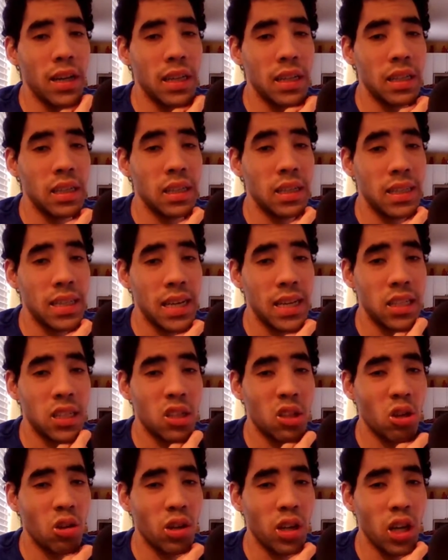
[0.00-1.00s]
They're intense as
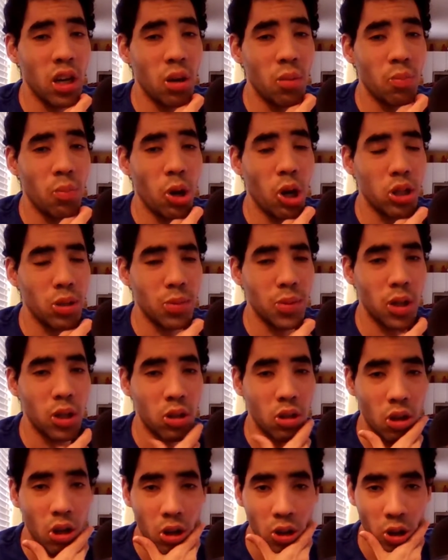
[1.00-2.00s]
hell. Boss
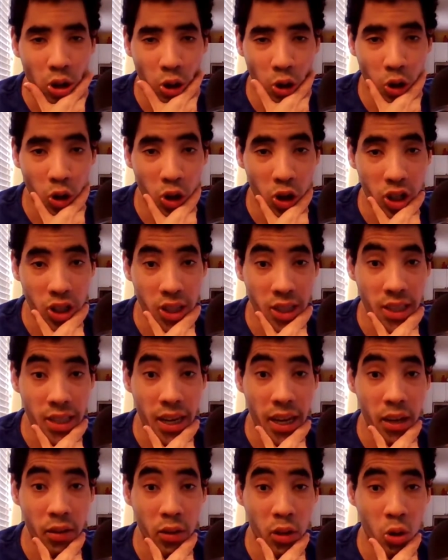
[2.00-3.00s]
battles are
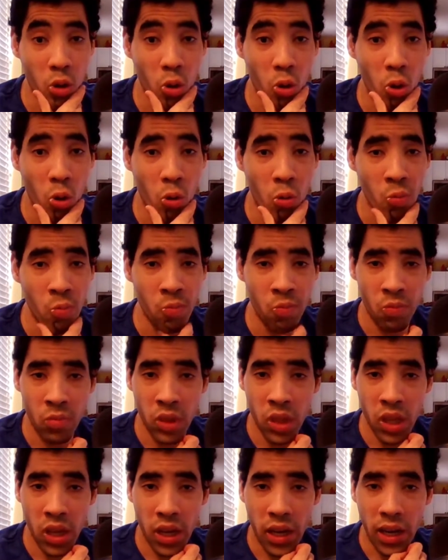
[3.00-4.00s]
insanely cool.
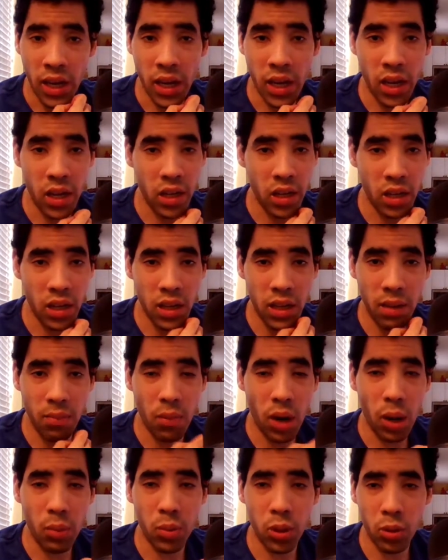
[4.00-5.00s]
And in
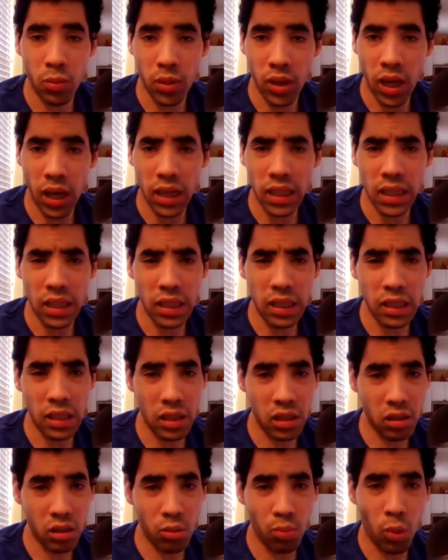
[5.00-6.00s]
my opinion, I think
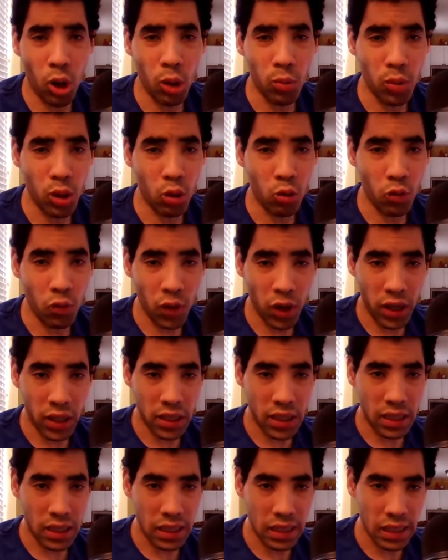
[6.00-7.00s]
the boss battle was very
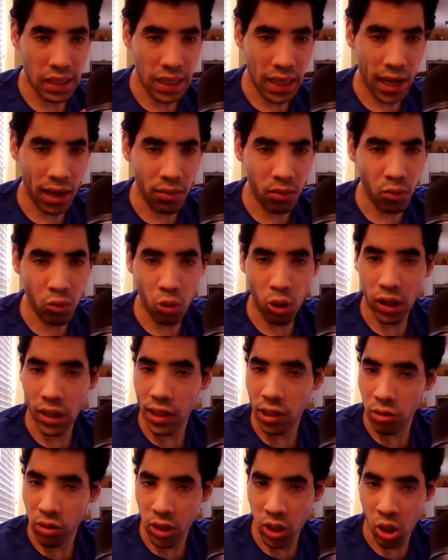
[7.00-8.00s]
intense in this game, like
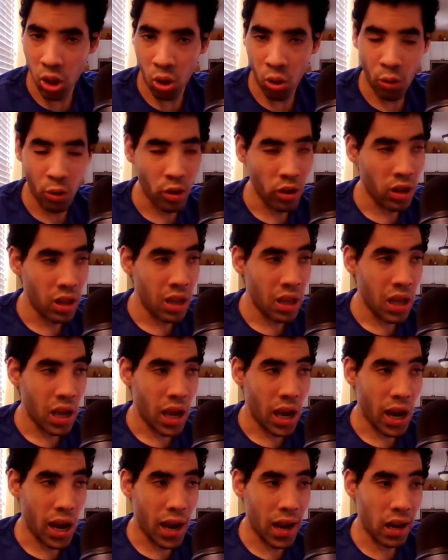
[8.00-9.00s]
the original,
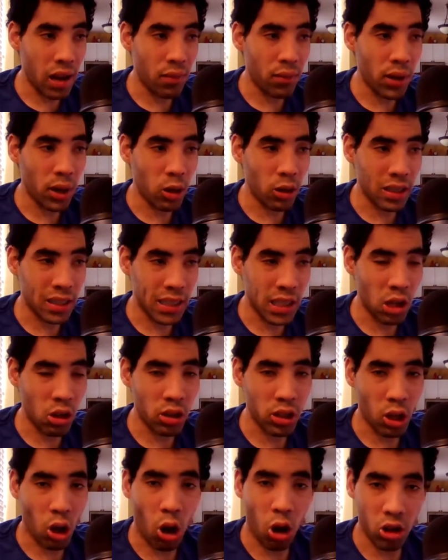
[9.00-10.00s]
and I bet you ought to kill
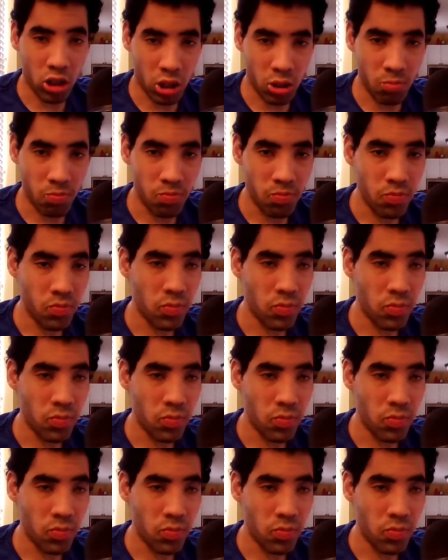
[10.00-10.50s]
it. Awesome.